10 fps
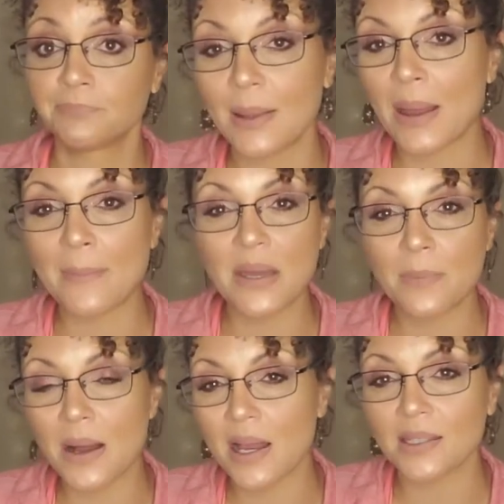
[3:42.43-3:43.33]
They might
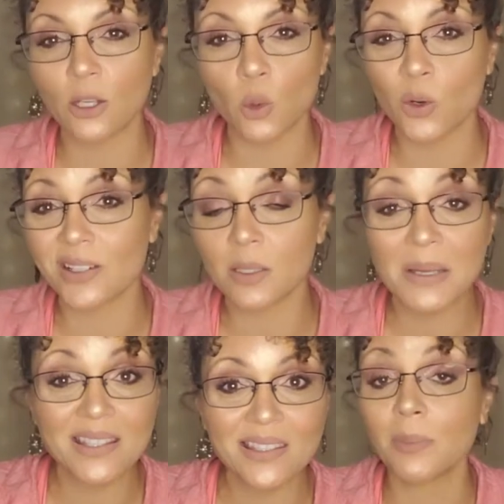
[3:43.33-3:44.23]
minimize, ignore,
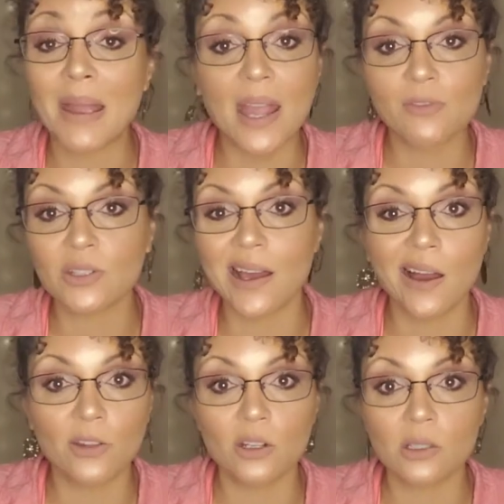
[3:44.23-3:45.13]
dismiss the behaviors that
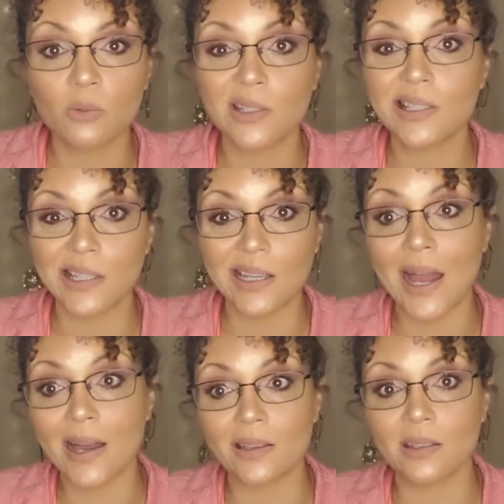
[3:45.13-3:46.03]
others would see
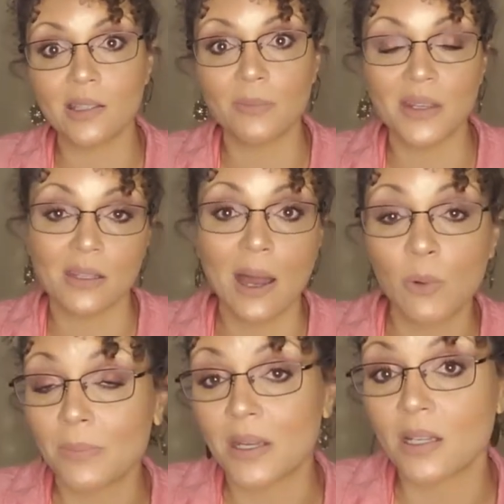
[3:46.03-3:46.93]
as something that
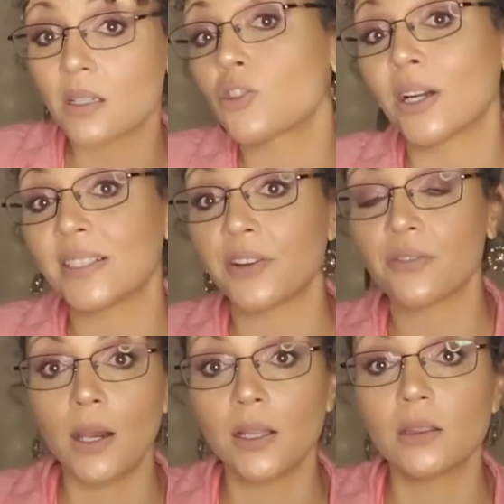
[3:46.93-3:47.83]
would be destructive.
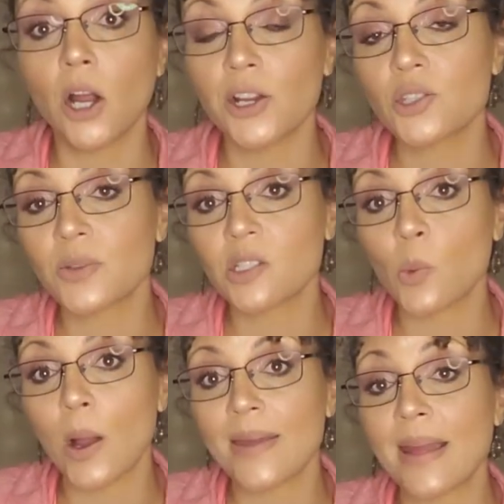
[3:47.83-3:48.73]
And a large
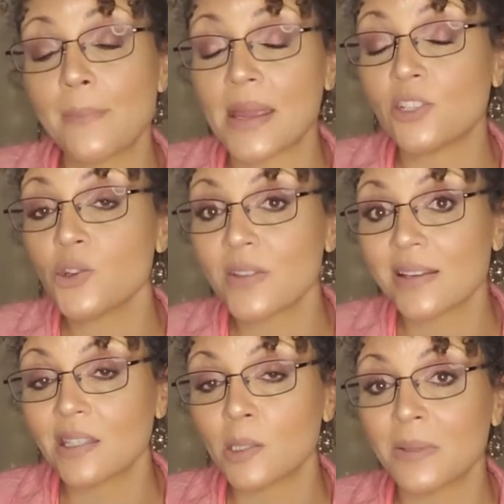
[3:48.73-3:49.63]
reason why they may do
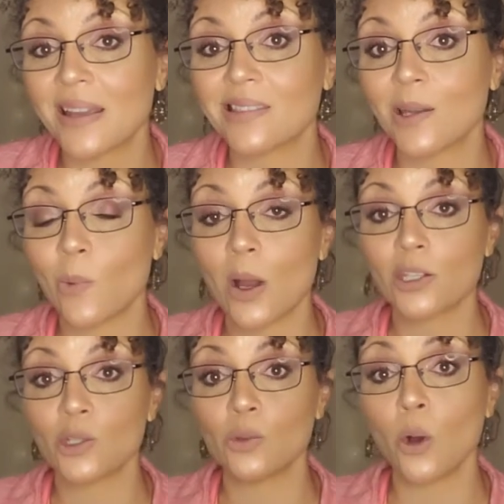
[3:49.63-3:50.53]
this is because they
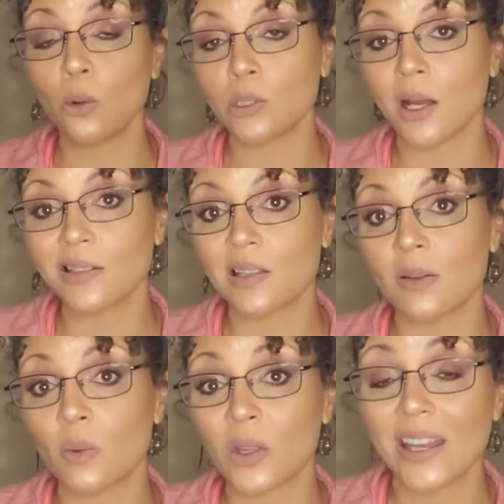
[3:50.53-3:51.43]
want to hold on to
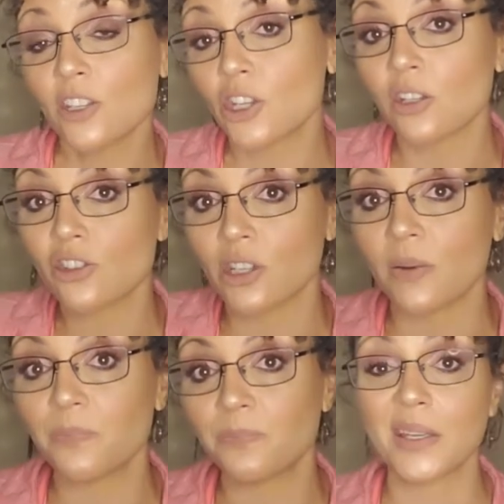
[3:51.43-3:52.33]
their relationship
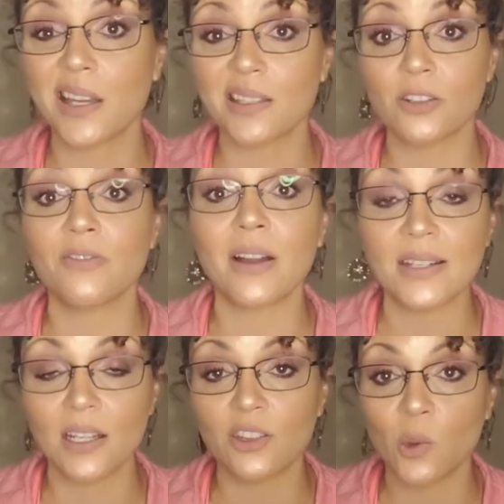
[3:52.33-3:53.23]
because they're
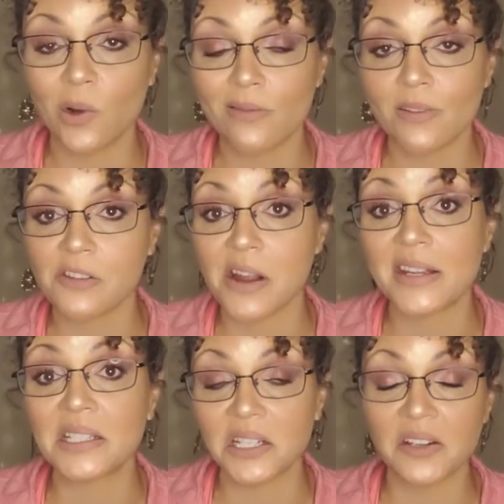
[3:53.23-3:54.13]
finding their worth and their
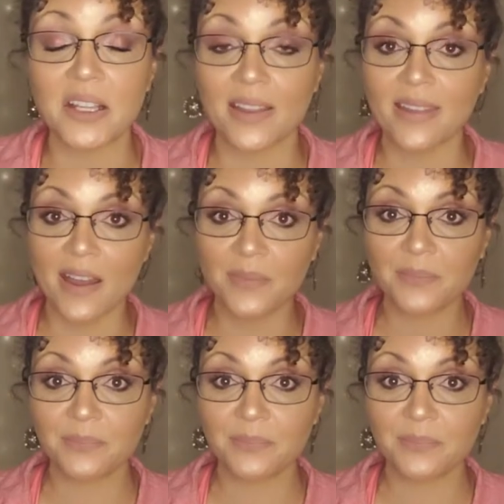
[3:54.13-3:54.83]
identity in that.